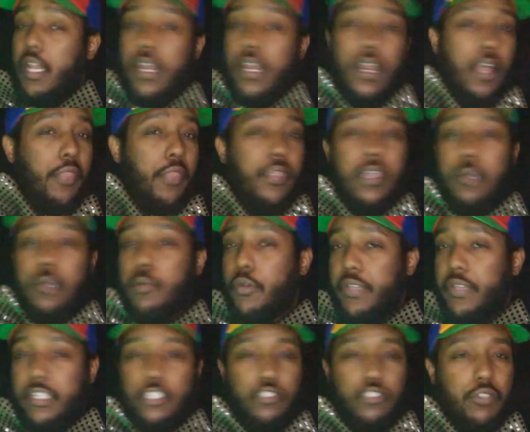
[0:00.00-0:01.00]
Nothing
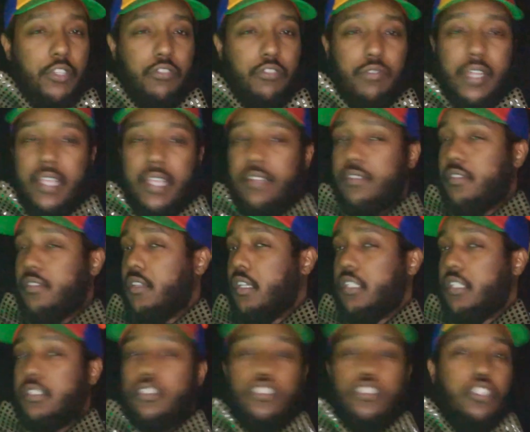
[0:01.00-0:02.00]
about interest rates,
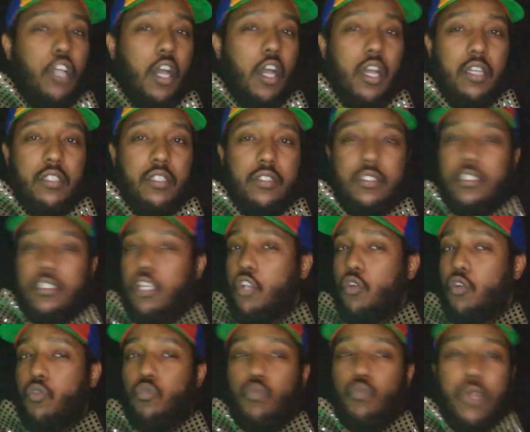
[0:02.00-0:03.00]
stocks,
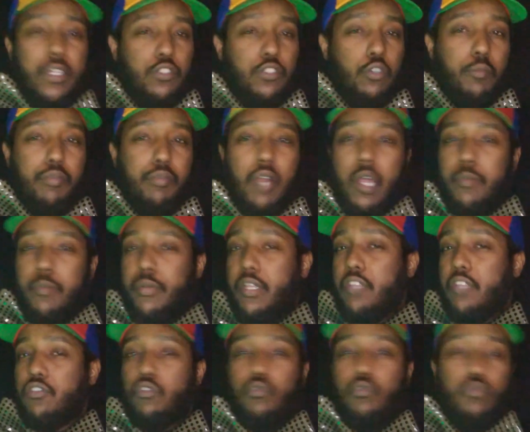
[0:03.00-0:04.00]
rental
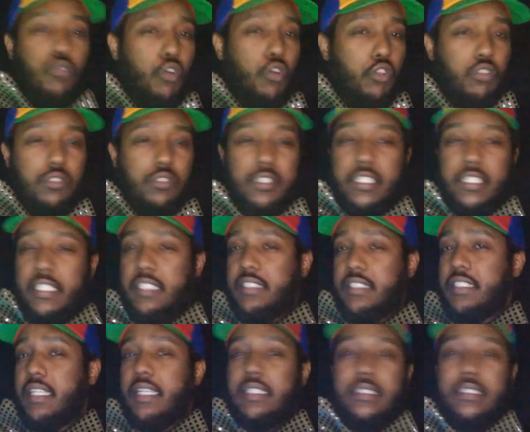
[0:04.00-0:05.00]
properties,
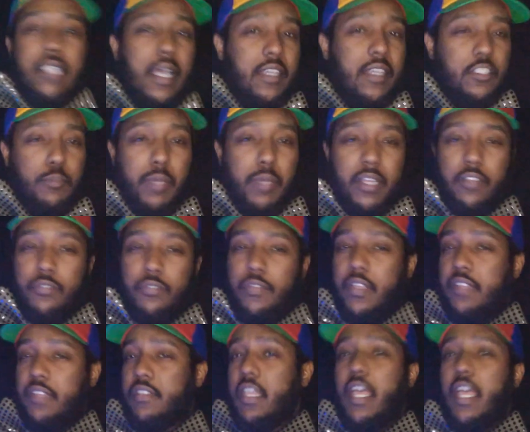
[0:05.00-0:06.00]
royalties, tax
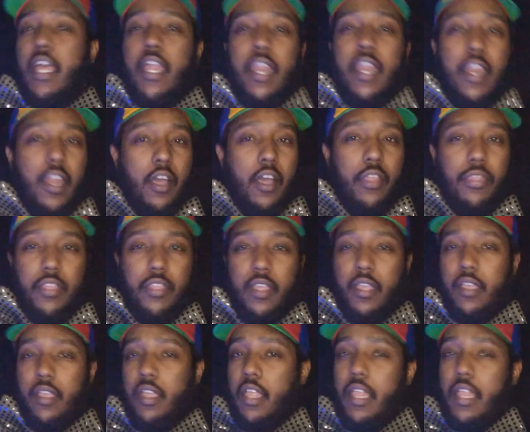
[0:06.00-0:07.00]
benefits,
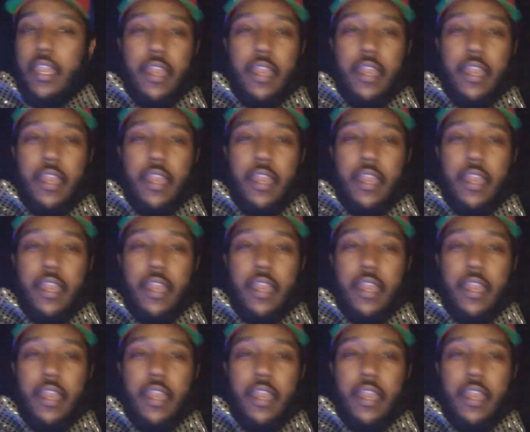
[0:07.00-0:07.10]
nothing.